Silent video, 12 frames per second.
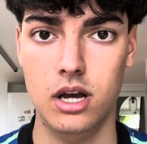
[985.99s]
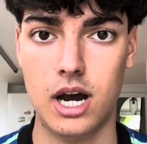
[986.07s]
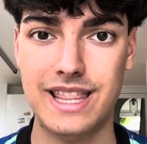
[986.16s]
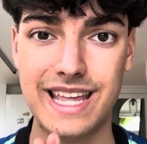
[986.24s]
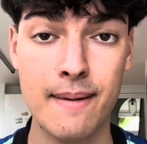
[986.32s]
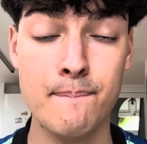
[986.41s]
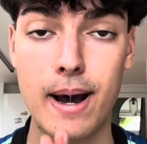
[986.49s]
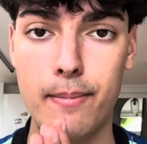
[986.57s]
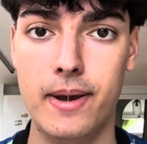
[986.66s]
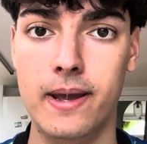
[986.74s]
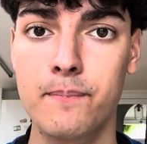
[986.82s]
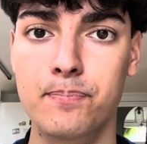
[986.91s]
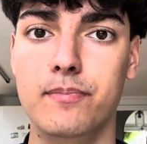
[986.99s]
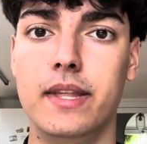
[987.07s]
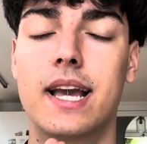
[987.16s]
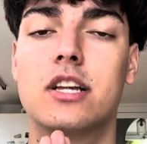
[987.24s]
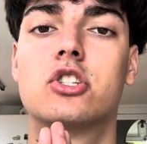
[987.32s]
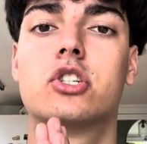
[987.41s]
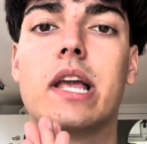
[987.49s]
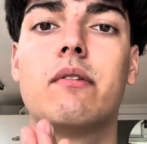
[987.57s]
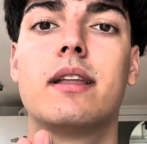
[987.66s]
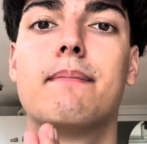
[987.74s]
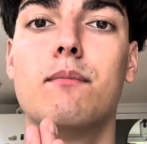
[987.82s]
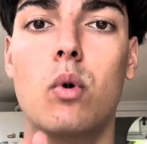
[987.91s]
I think Mbappe is
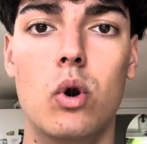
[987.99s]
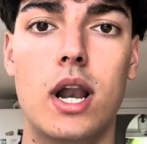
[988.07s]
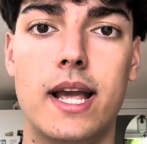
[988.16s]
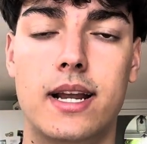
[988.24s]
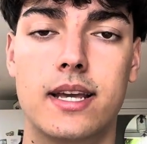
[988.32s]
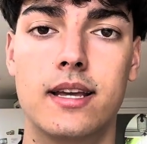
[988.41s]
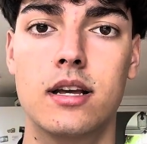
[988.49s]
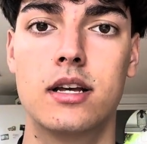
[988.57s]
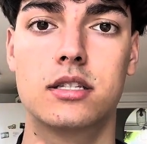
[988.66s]
genuinely more likely